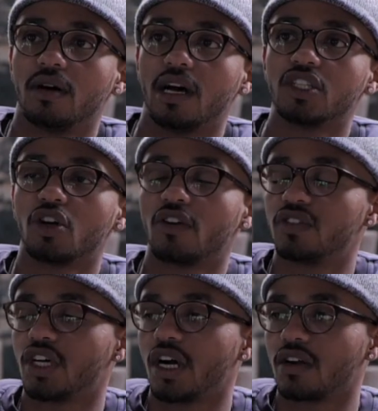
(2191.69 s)
I started
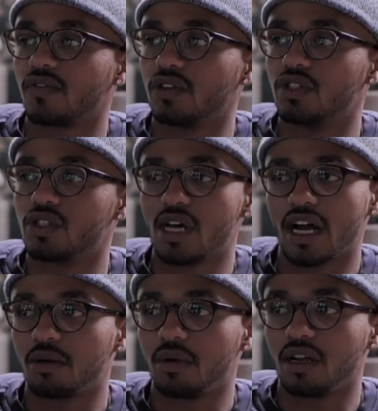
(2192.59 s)
photography just
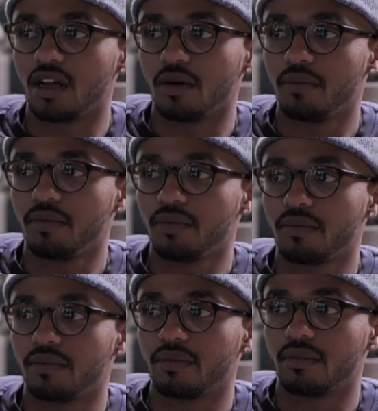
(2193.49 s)
documenting him,
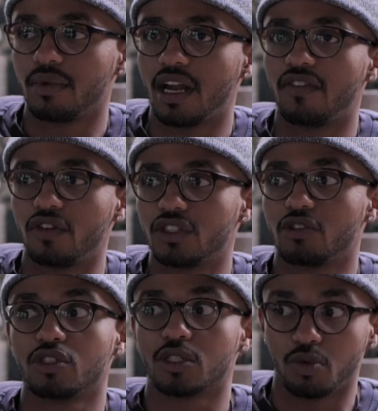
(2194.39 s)
and at first I
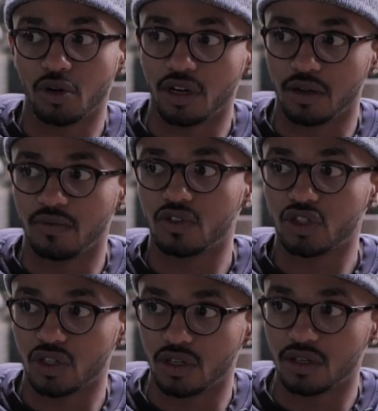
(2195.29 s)
was exploiting him for
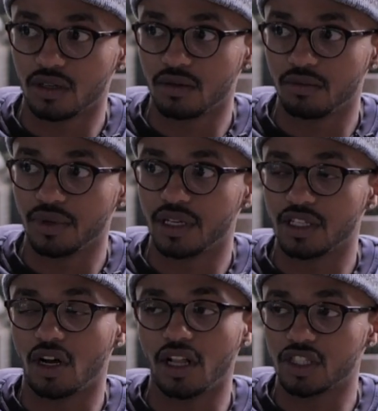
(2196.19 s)
sure
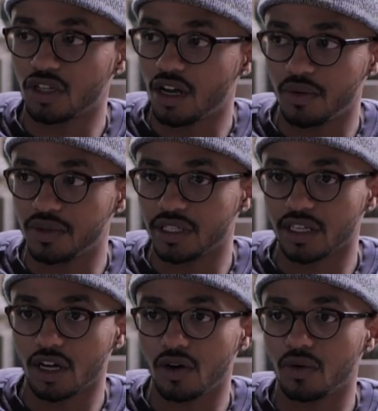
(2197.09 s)
because all I saw was
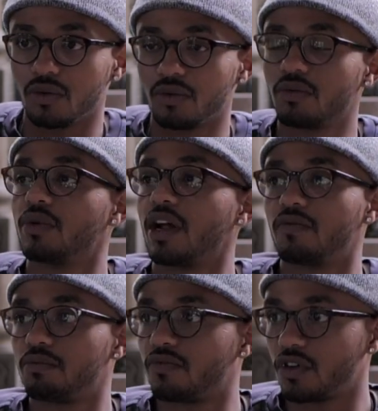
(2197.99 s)
like, when I
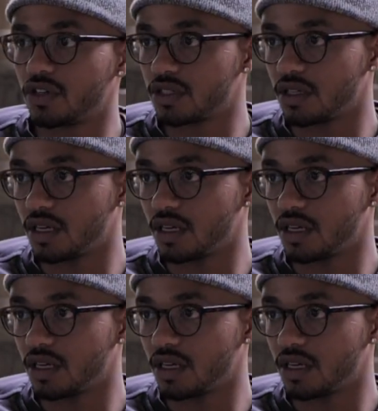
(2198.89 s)
first